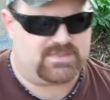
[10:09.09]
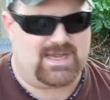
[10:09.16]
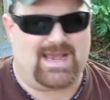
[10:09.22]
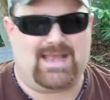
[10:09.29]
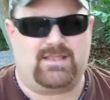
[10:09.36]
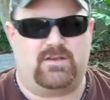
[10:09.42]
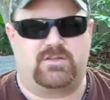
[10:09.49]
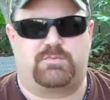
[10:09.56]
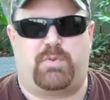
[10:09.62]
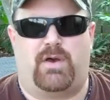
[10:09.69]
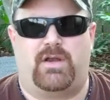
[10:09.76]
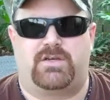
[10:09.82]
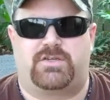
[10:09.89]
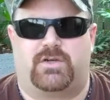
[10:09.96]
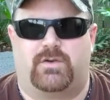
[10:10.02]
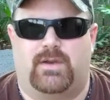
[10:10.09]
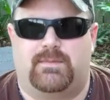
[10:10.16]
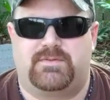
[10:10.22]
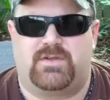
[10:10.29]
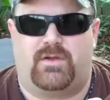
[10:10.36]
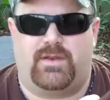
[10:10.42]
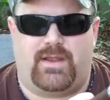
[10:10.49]
I had those Punisher
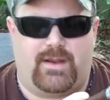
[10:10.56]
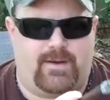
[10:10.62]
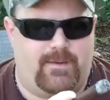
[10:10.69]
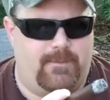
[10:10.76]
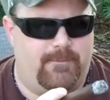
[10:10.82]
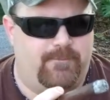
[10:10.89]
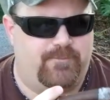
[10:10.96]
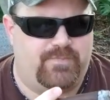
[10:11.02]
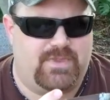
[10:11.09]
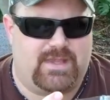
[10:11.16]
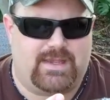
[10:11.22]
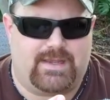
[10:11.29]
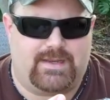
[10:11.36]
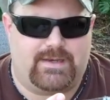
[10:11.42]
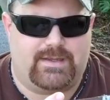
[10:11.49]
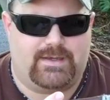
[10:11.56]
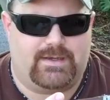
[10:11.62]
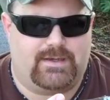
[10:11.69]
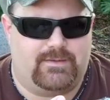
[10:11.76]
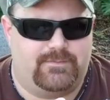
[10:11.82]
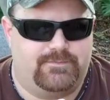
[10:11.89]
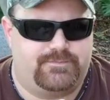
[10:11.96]
grips on there, and
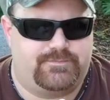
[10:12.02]
uh,